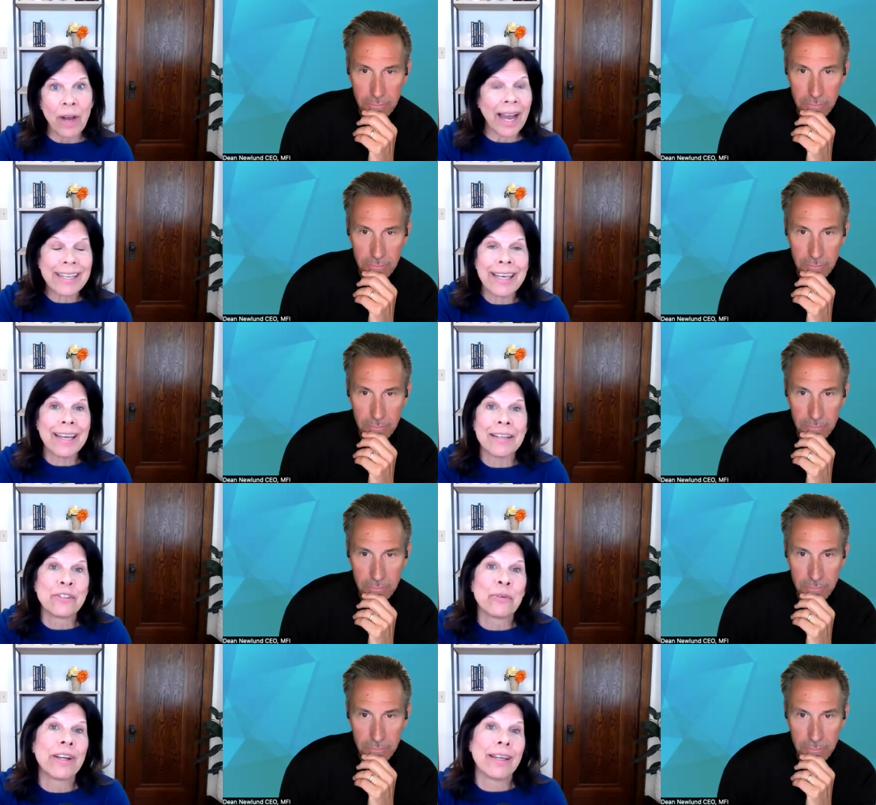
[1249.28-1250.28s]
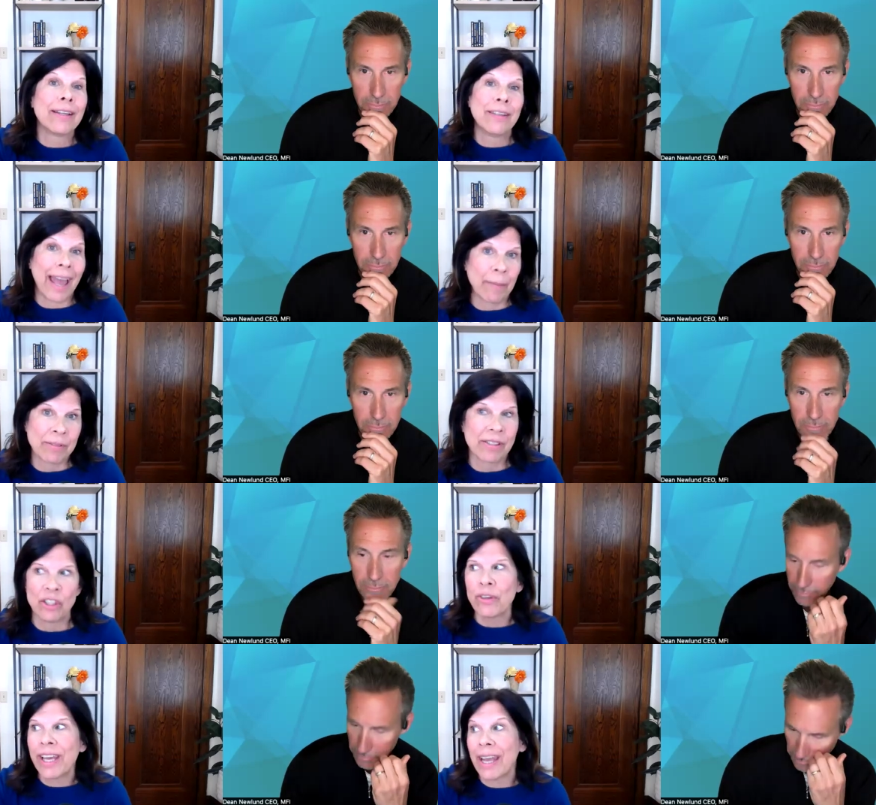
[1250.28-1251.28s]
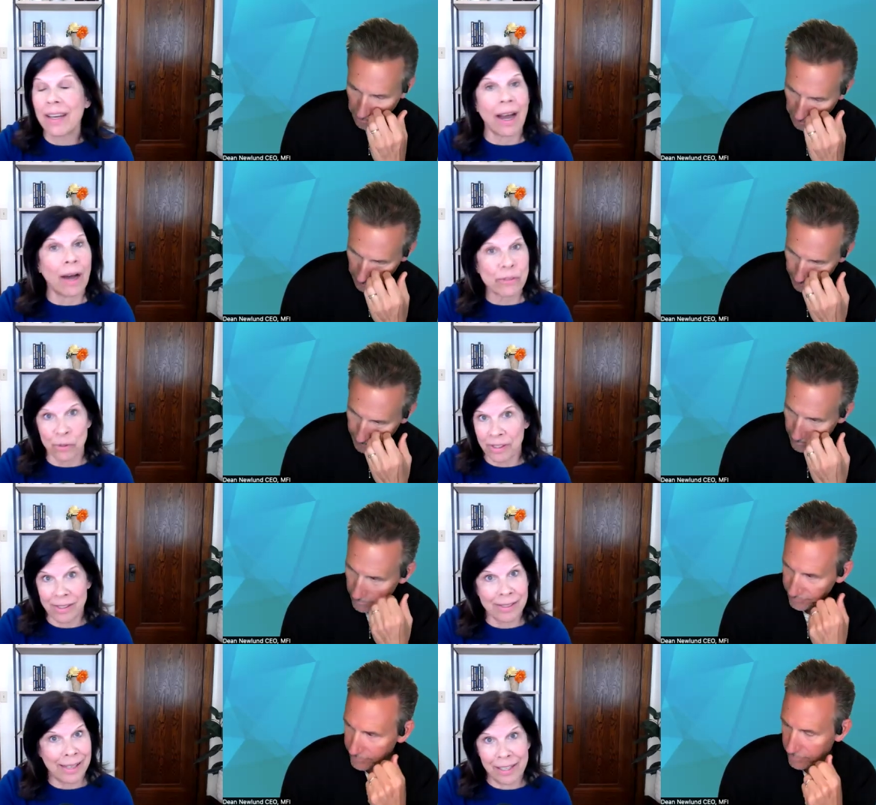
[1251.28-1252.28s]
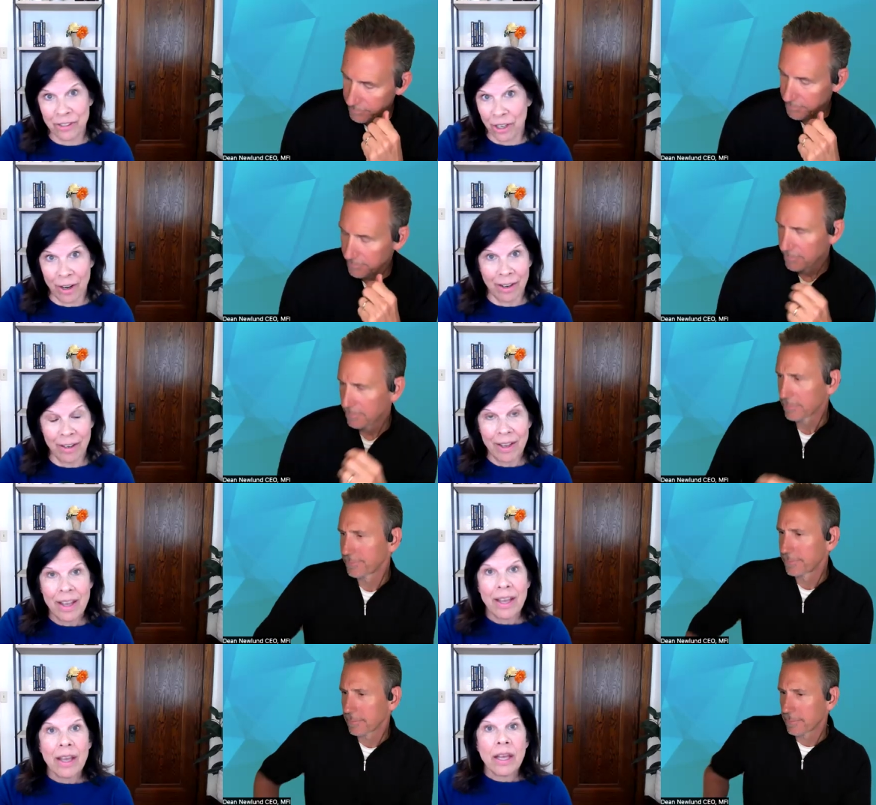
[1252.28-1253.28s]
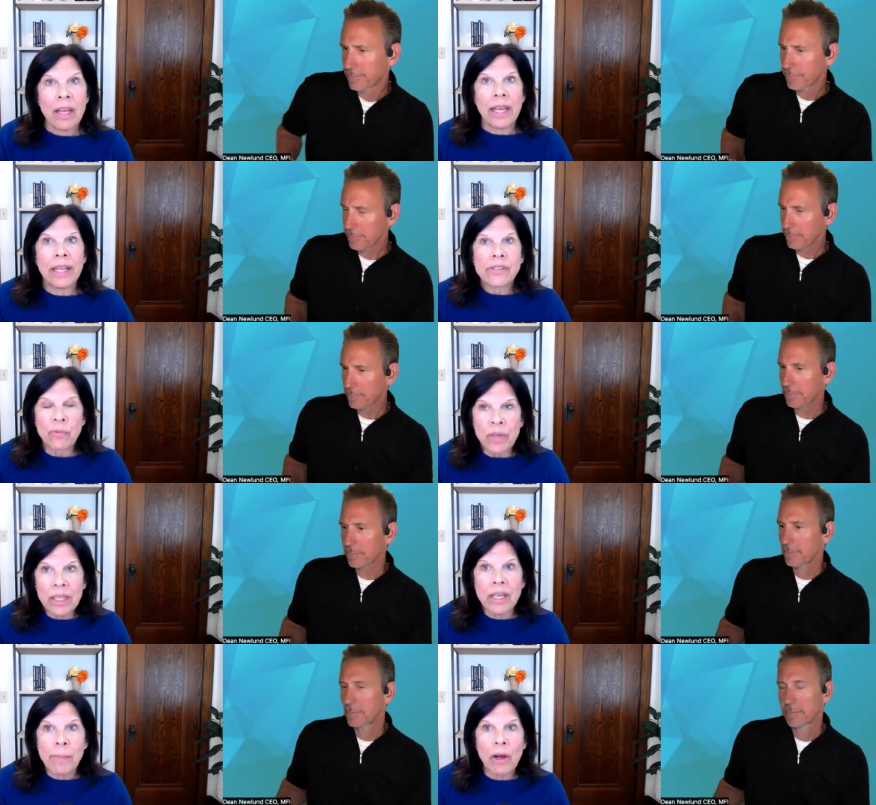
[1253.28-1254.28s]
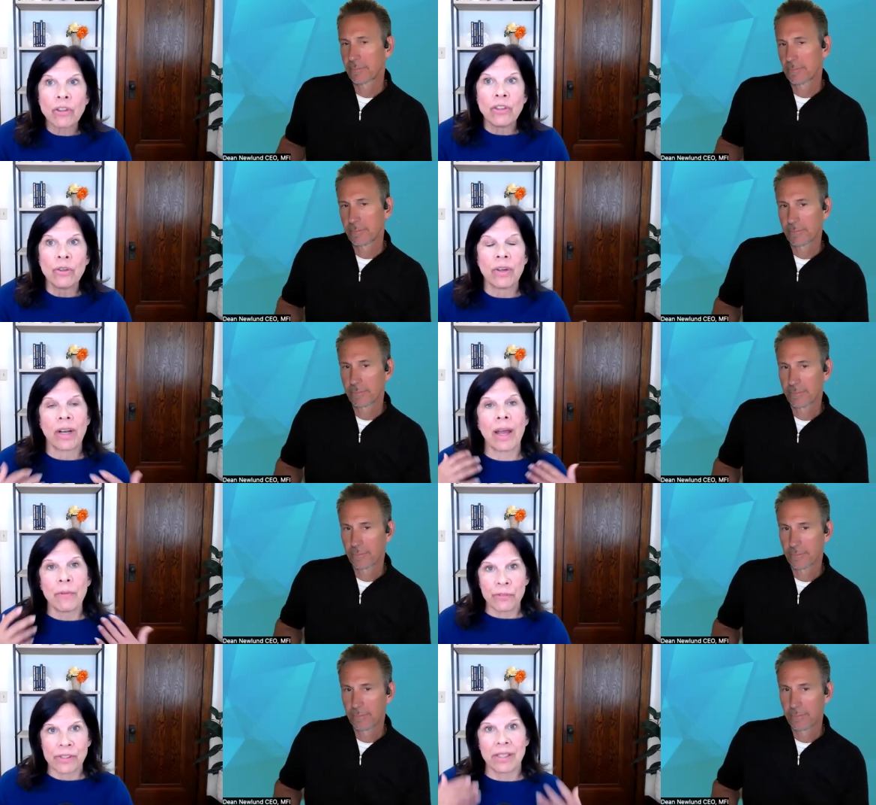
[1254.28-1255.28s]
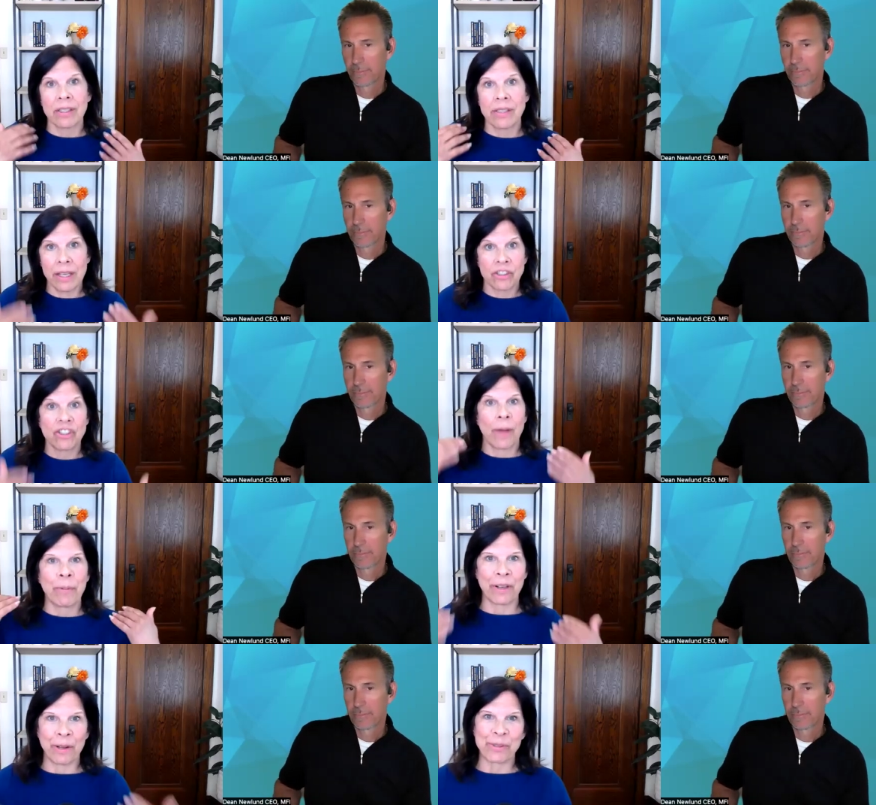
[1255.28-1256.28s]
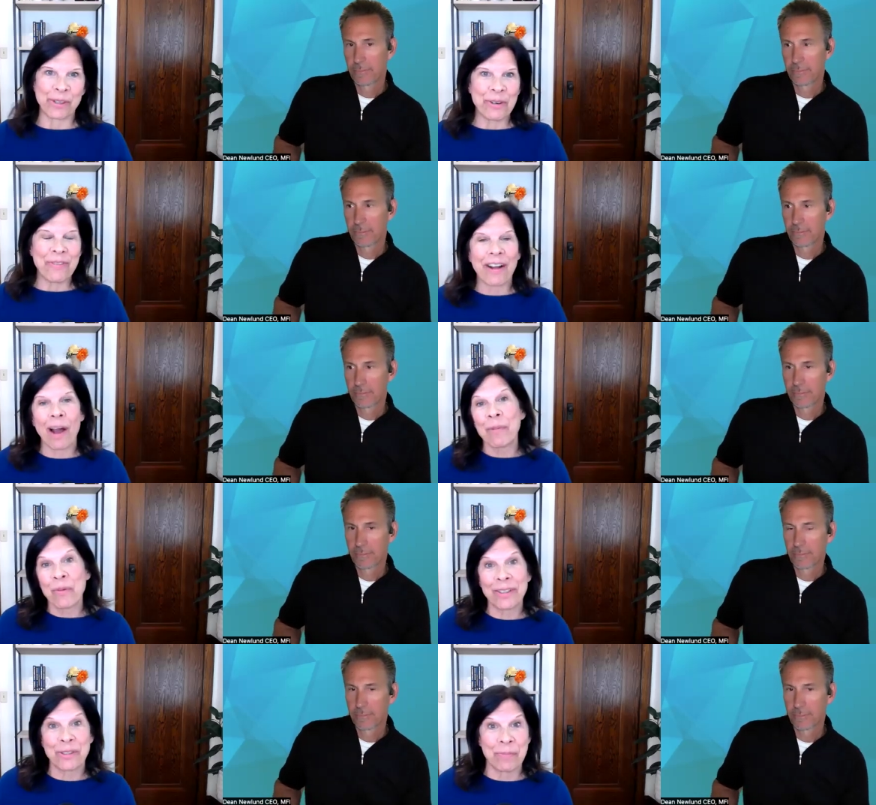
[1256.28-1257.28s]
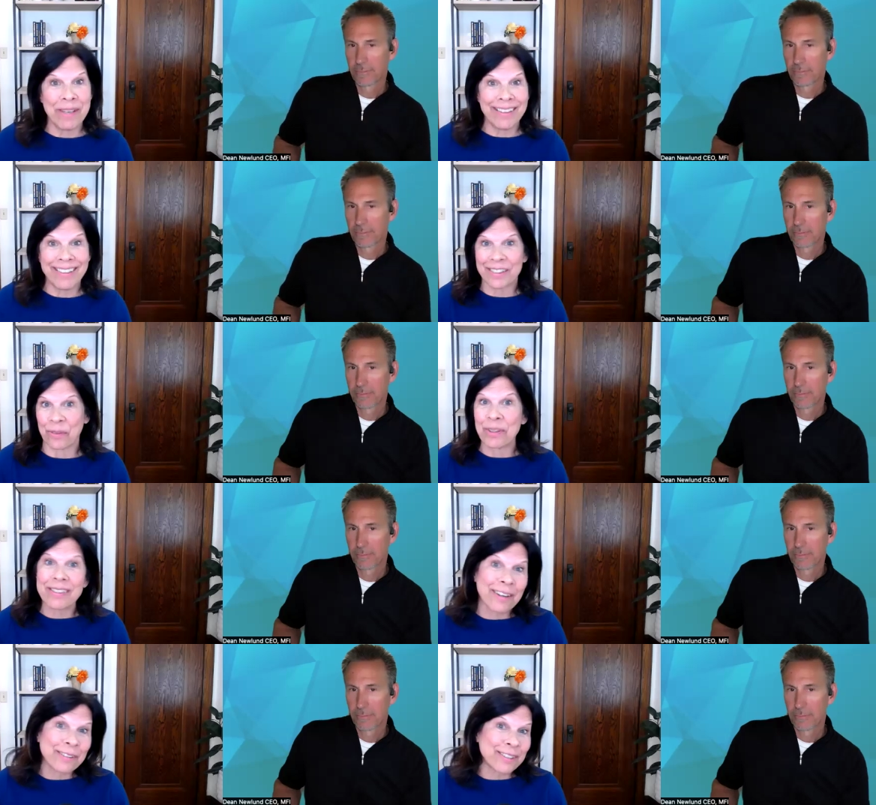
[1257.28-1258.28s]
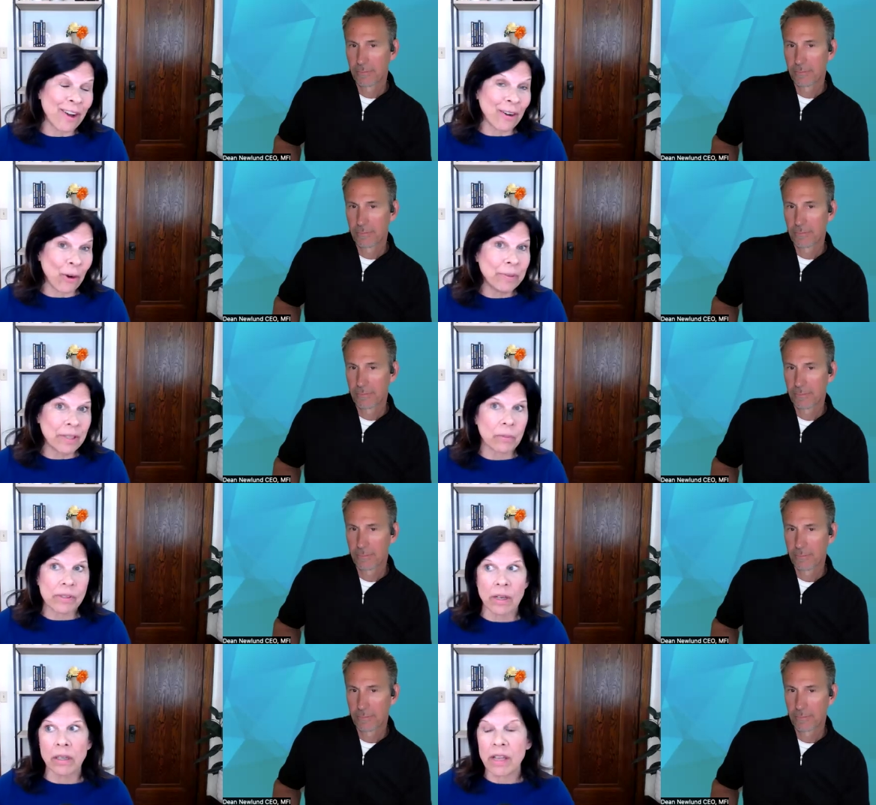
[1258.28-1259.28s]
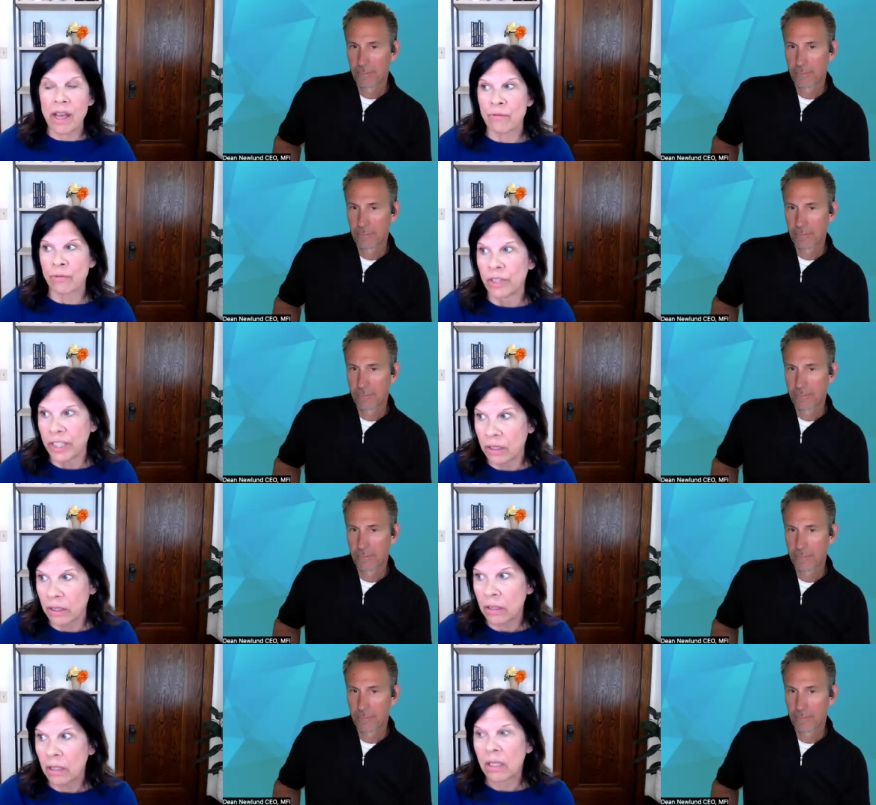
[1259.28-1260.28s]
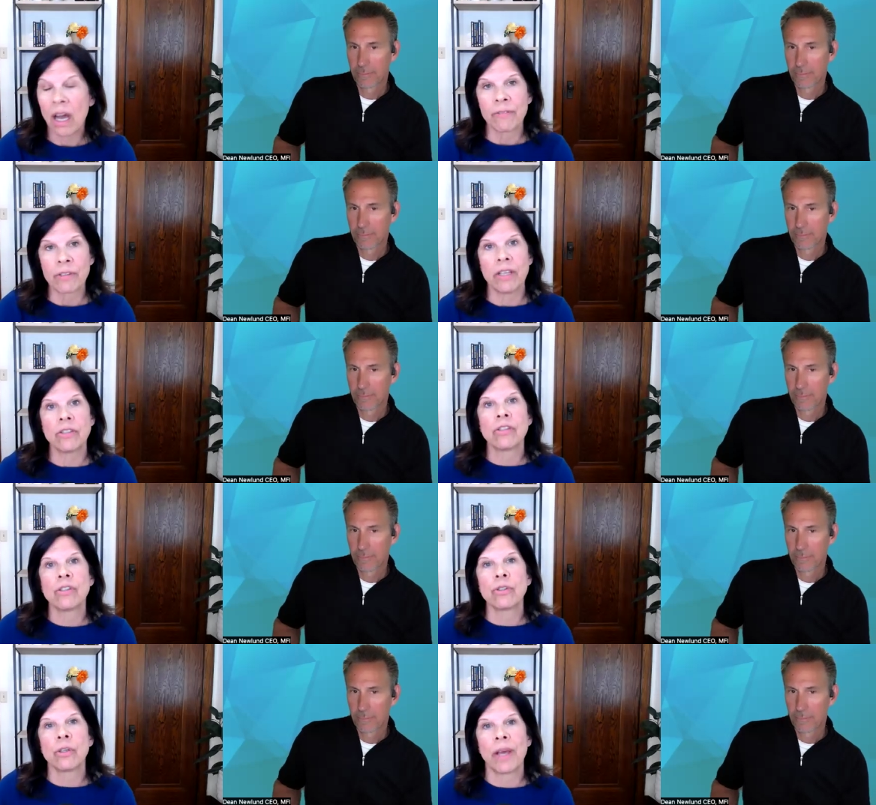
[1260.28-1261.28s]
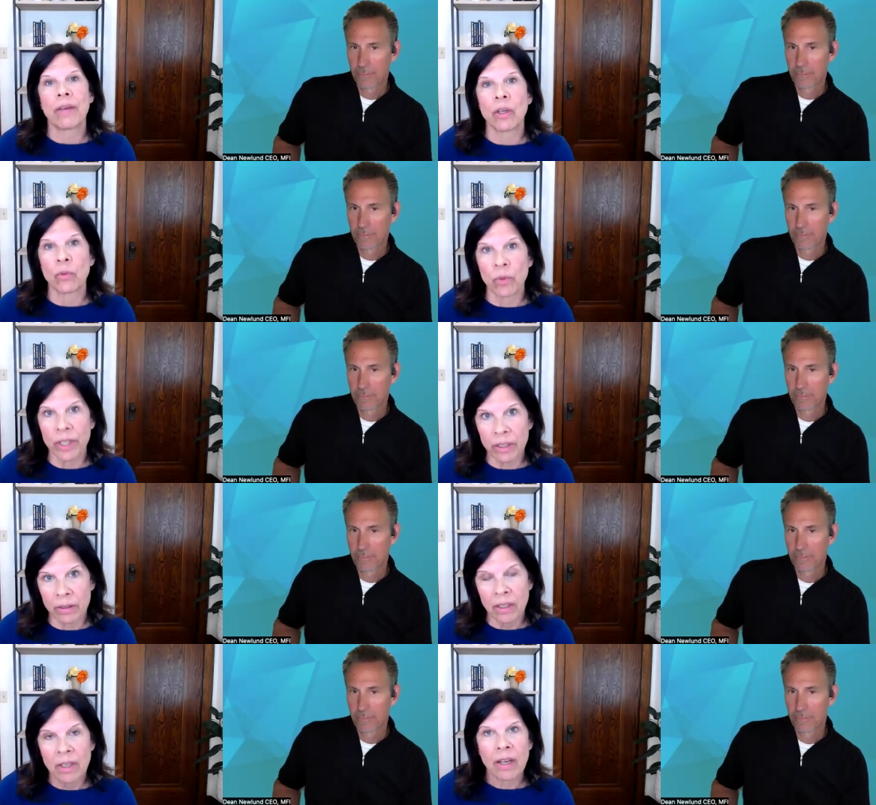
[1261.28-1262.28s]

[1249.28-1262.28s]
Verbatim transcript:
Speaker 1: I can't do it in absence. You can't outsource this to HR. It's really about you, and I will facilitate and shepherd and observe. I'll come and watch your meetings and we'll start to talk openly. We'll start to have real conversations. You should be having real